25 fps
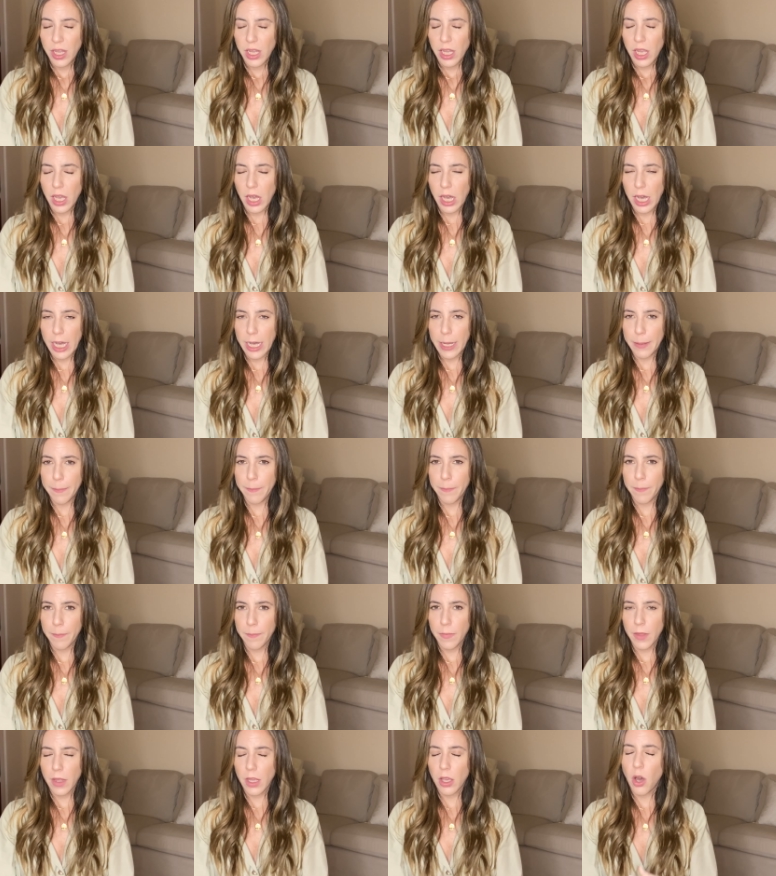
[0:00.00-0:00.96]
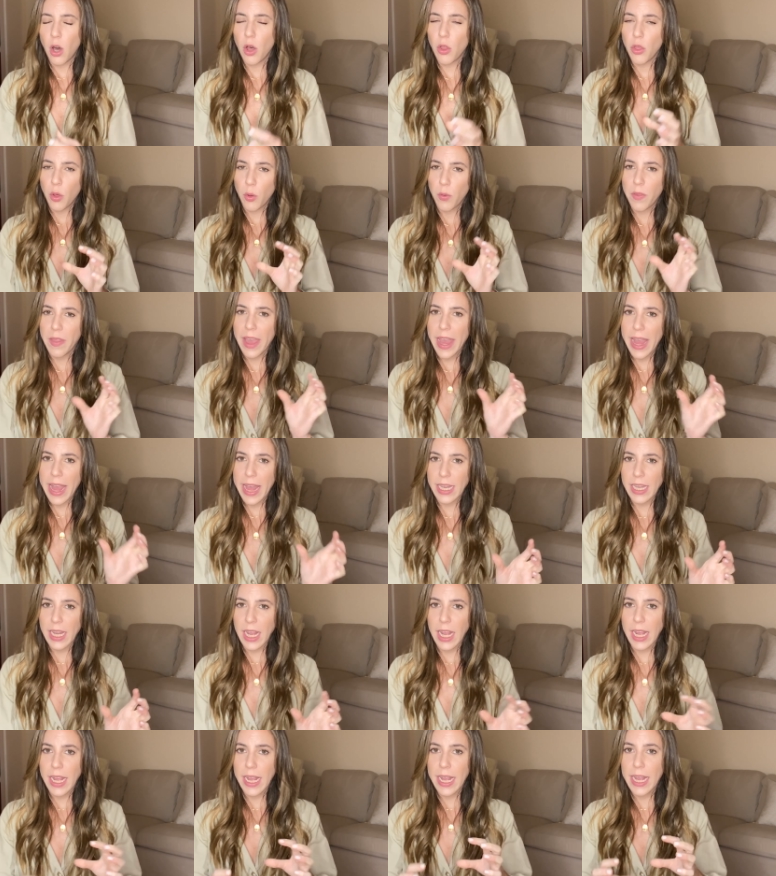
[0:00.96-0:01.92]
um, although the
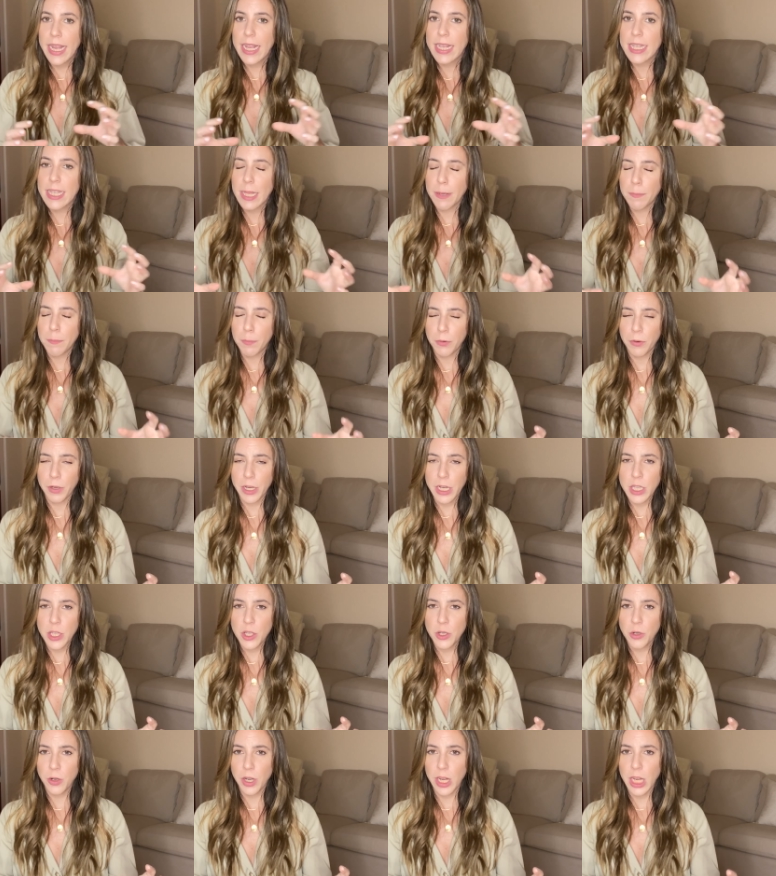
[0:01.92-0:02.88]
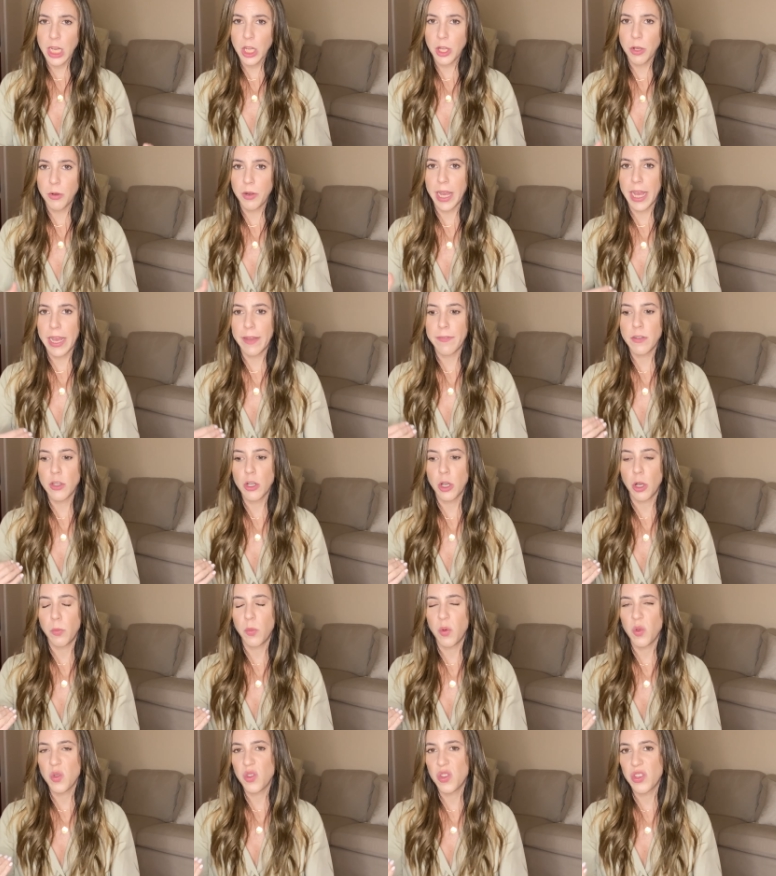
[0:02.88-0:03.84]
ANA is a pre-screen, you'd have to
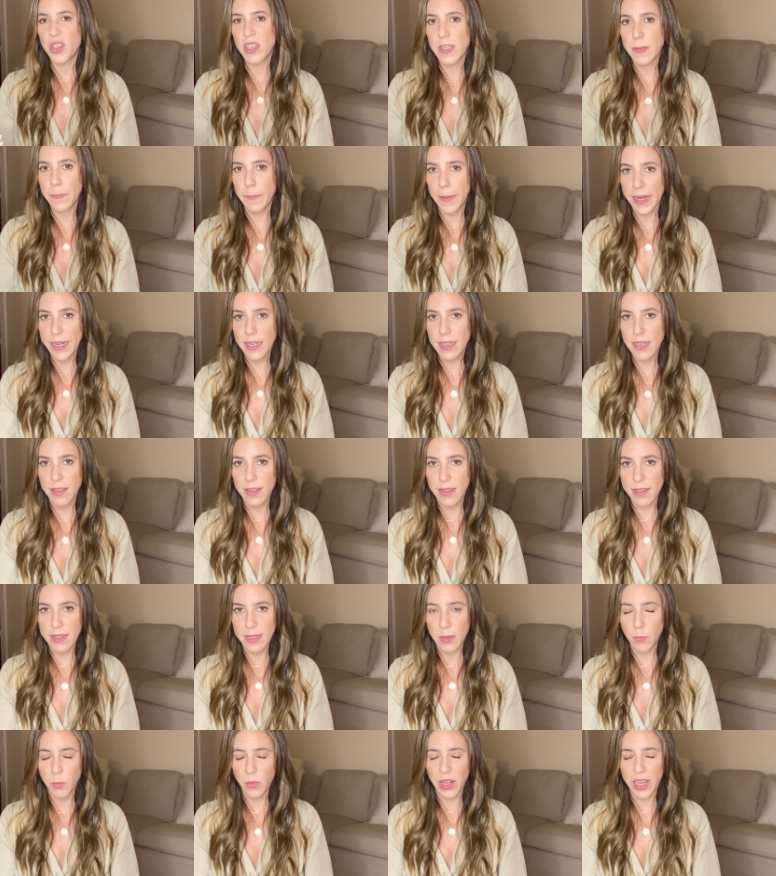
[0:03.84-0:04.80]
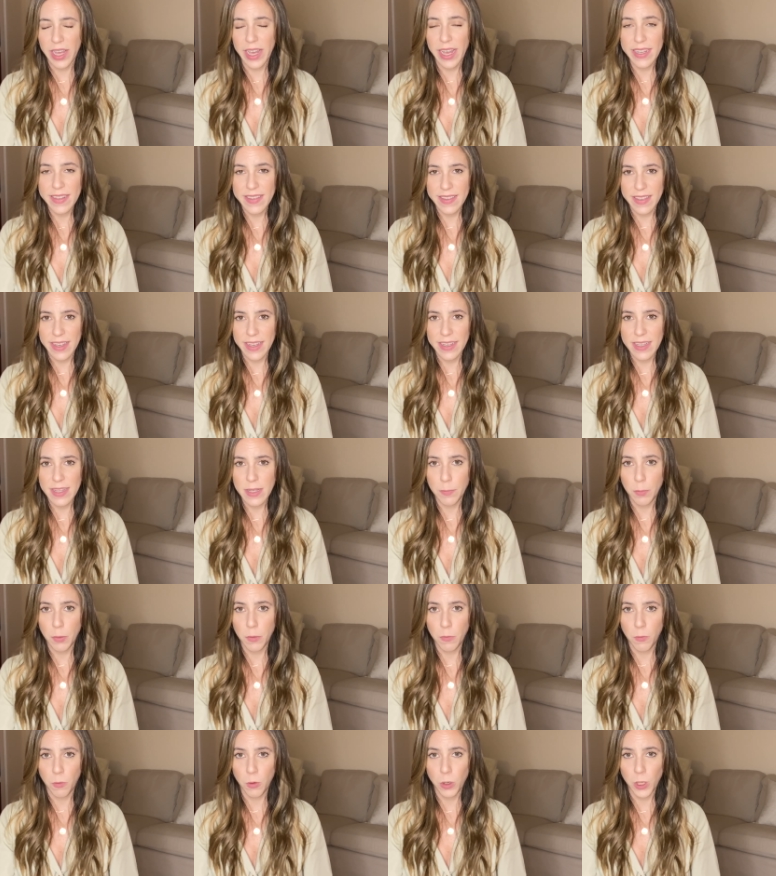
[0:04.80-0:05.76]
almost suspect that someone has this
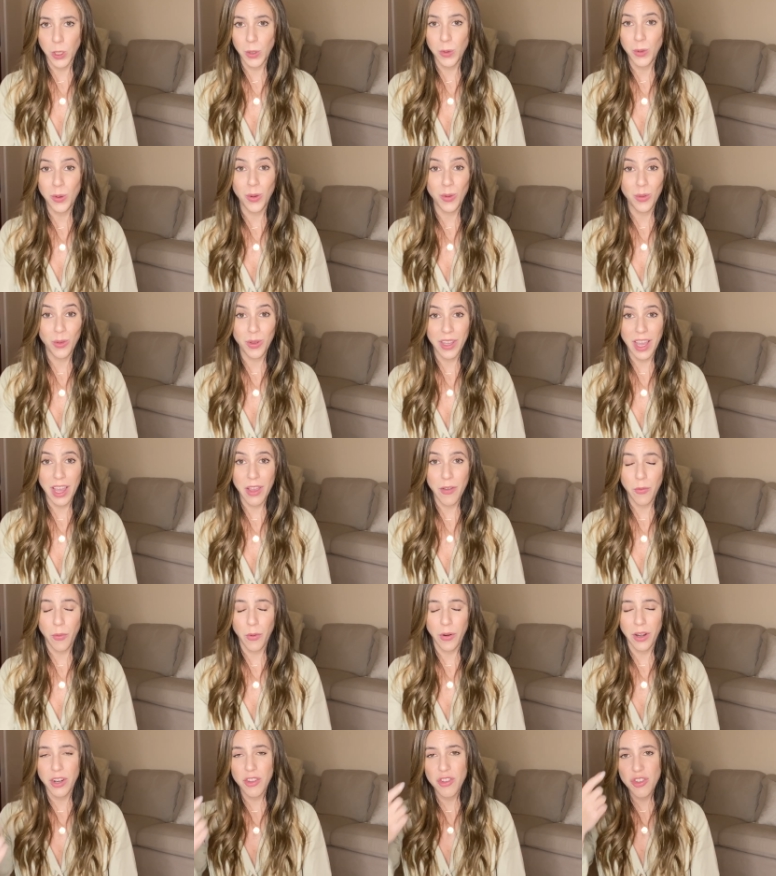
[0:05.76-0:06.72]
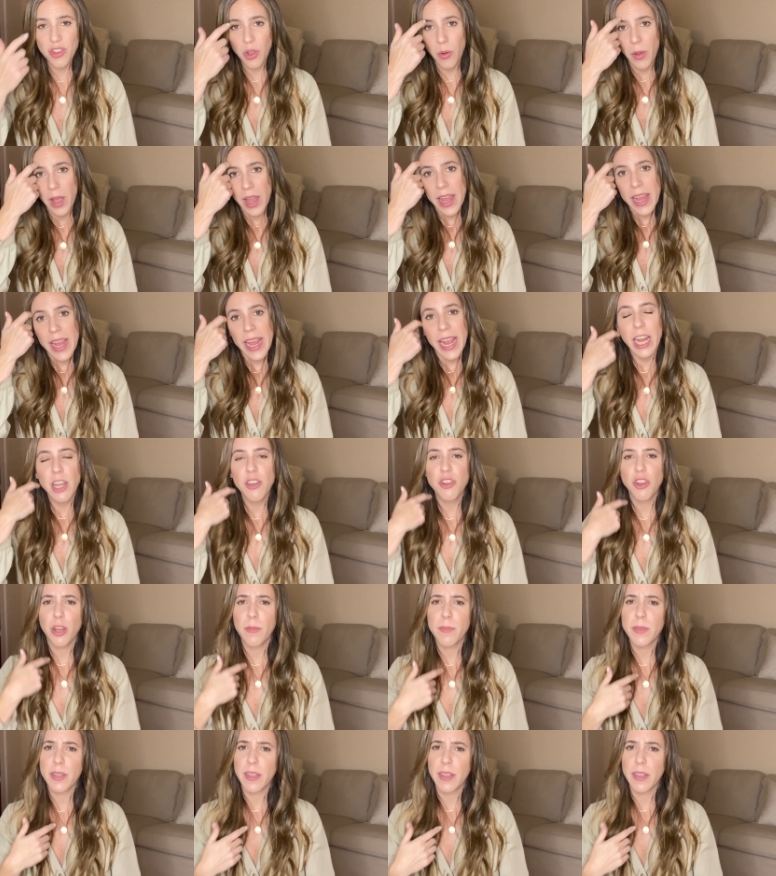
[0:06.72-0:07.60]
before you go looking for it. So in terms